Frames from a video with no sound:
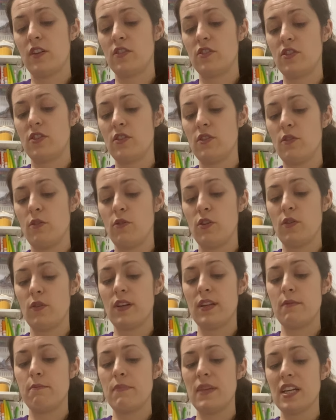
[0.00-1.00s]
too, you
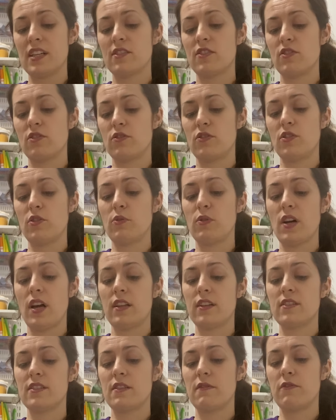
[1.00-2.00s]
can mix your 2
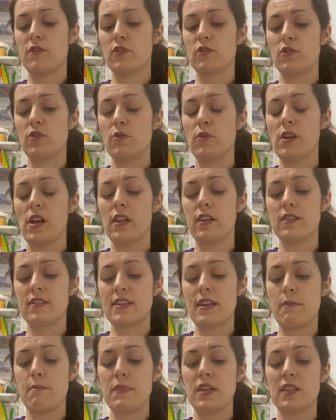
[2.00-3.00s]
colors if they're 2 colors
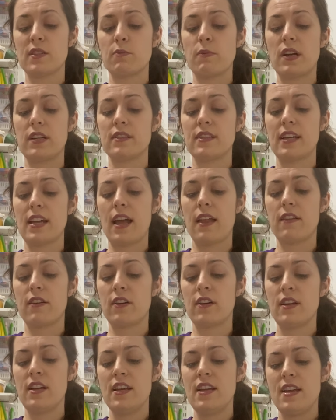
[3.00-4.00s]
that mix well together.
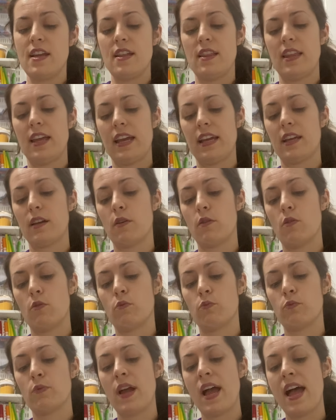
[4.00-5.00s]
Like
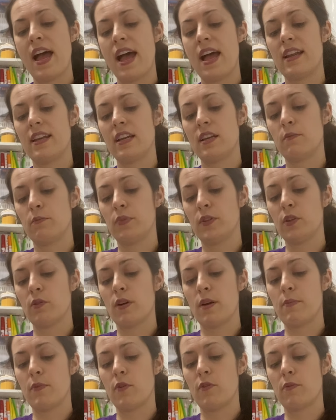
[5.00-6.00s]
red and blue
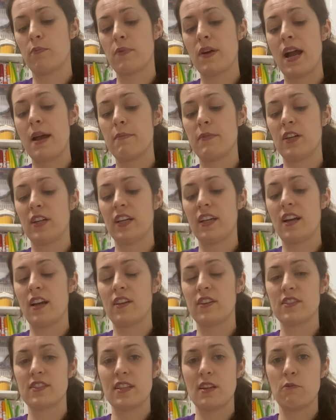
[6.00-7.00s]
are both primary
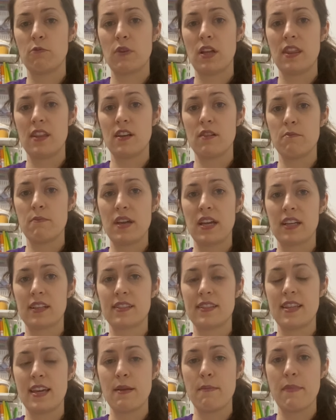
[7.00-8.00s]
colors, and when they're
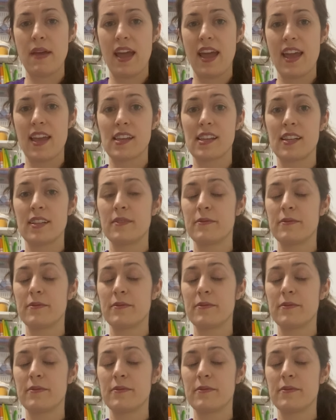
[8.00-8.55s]
mixed, they make